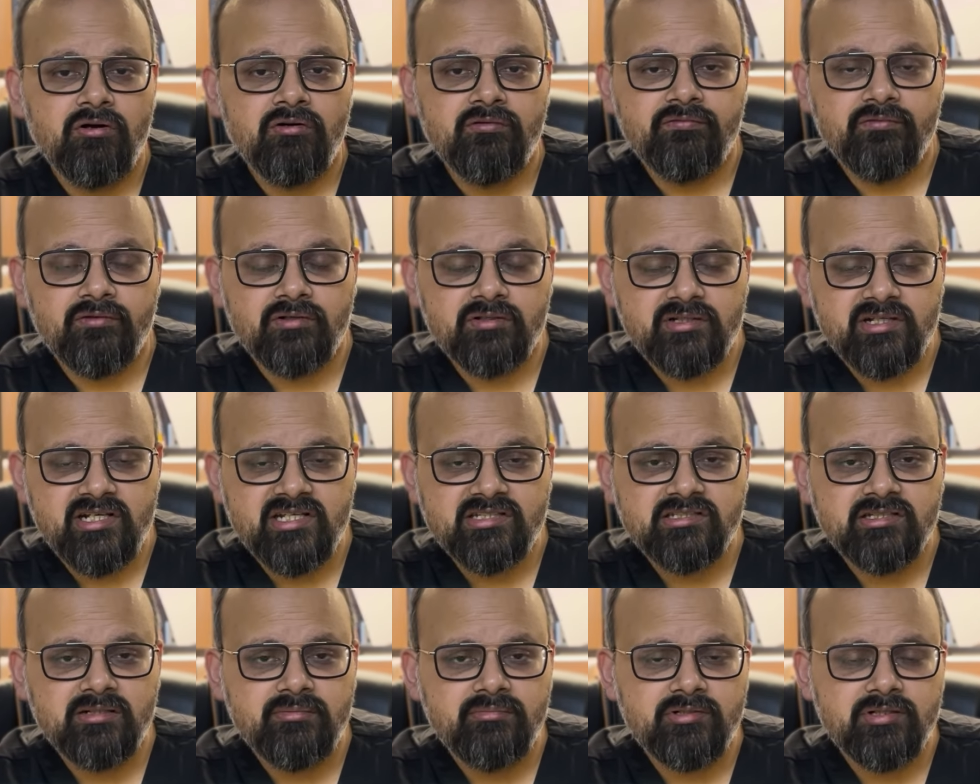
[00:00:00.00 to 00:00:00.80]
For
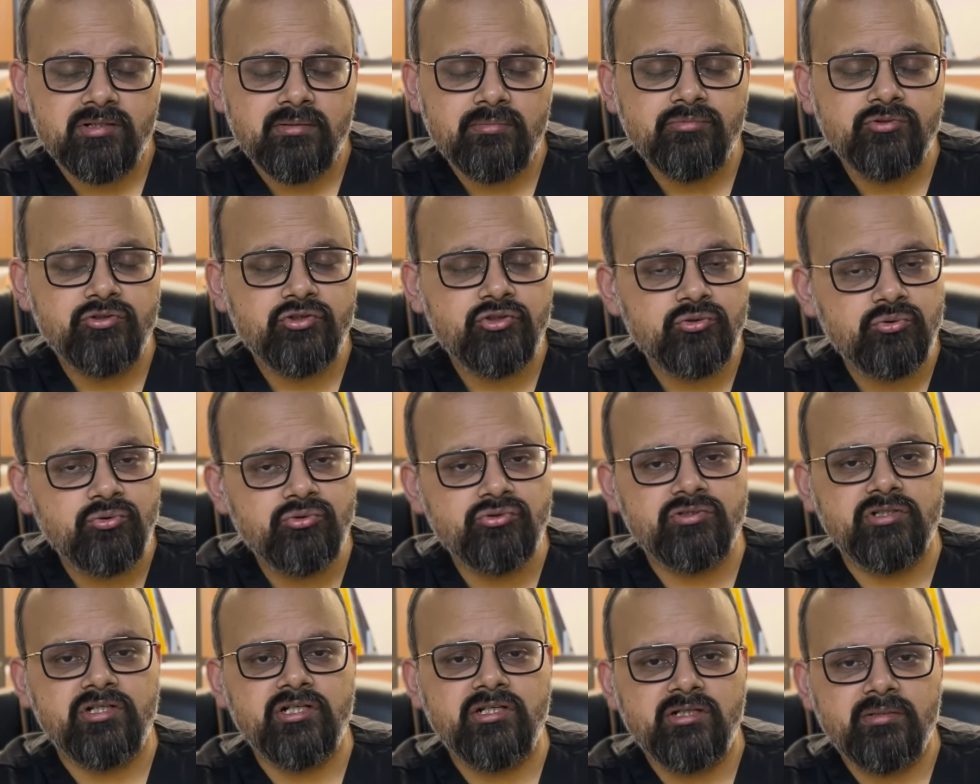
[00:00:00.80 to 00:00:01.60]
these symptoms,
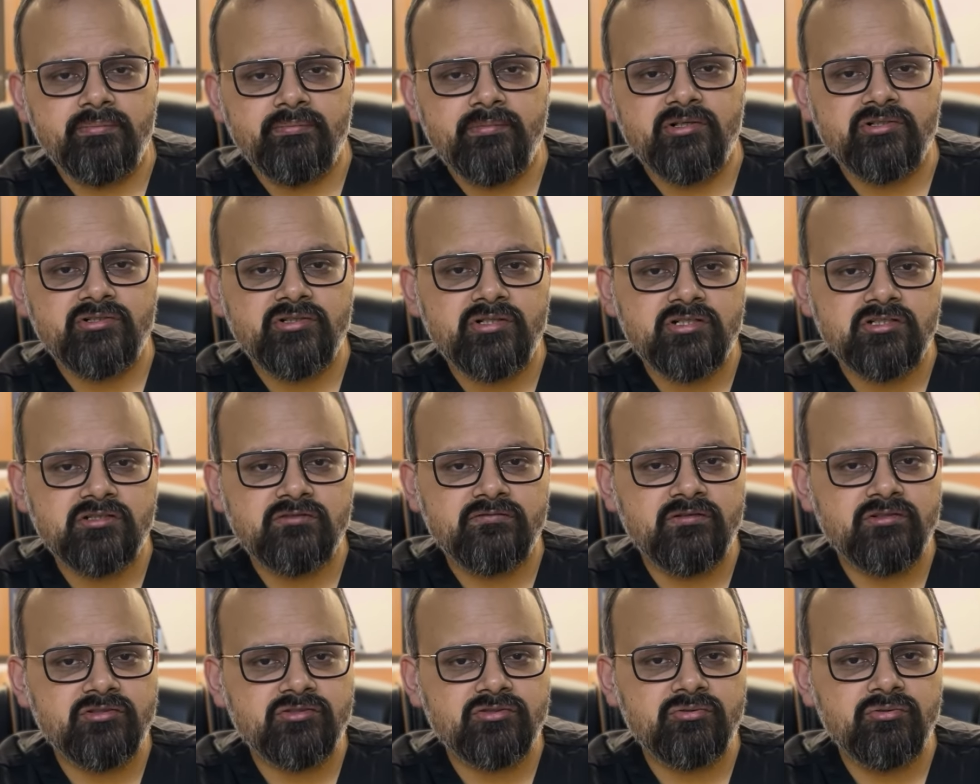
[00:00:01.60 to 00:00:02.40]
usually patients
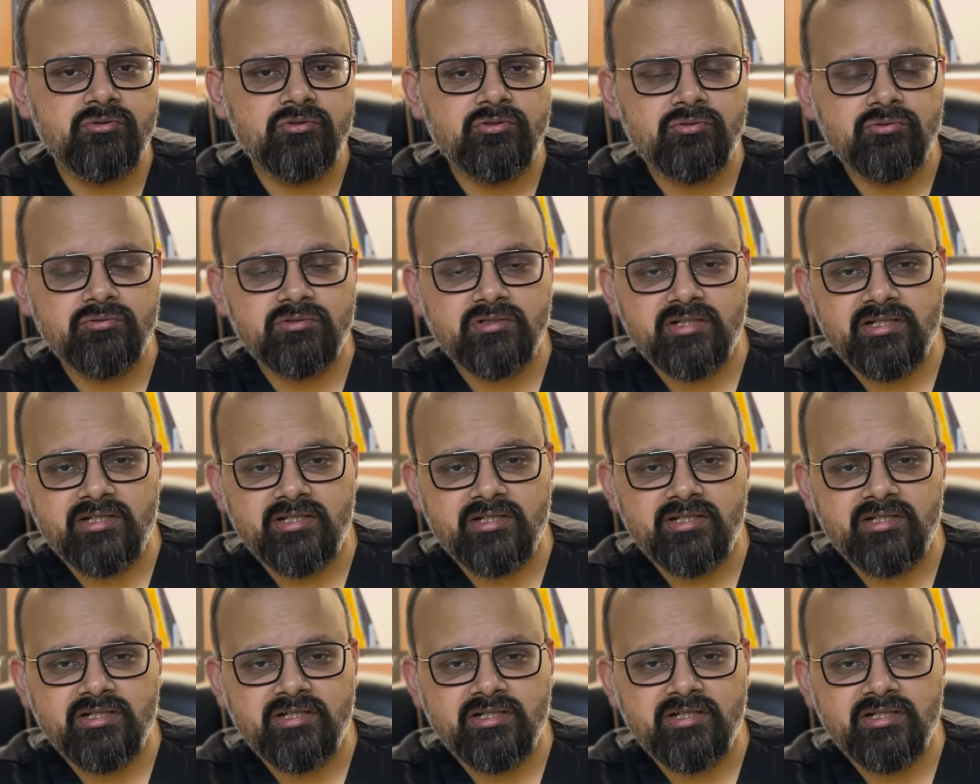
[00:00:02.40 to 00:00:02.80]
first go to the